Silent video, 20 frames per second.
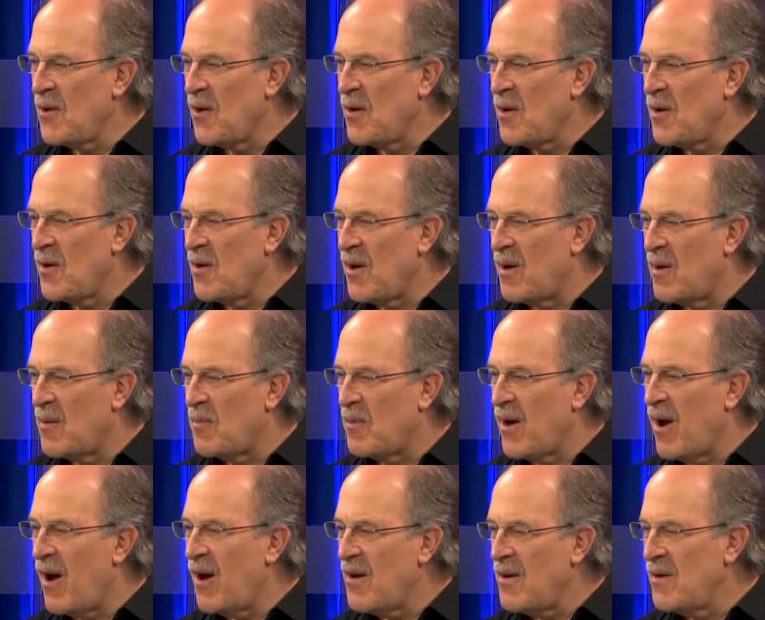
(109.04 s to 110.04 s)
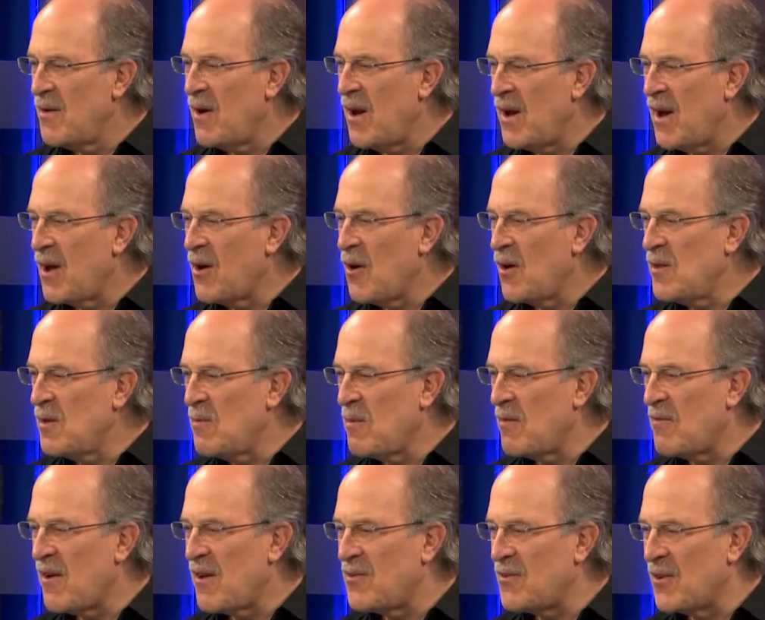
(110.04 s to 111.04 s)
or Bernard? And I called you
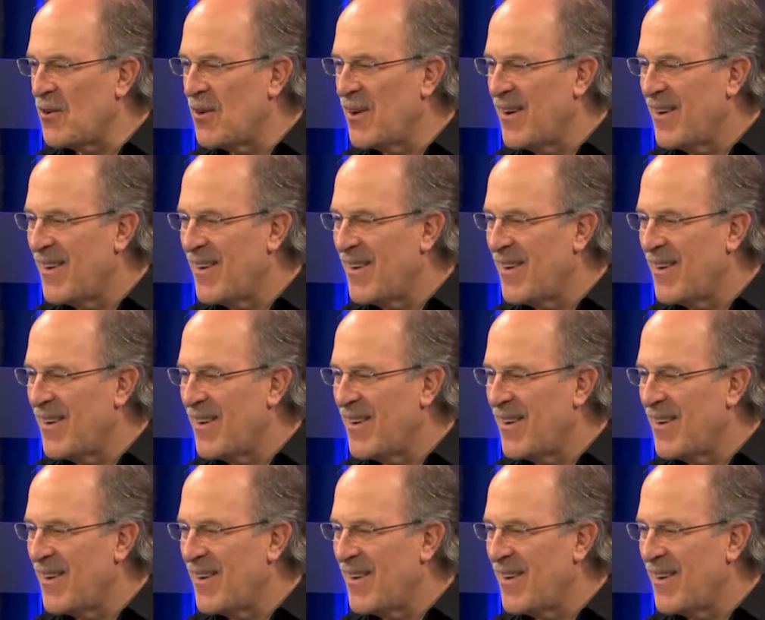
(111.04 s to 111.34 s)
Professor.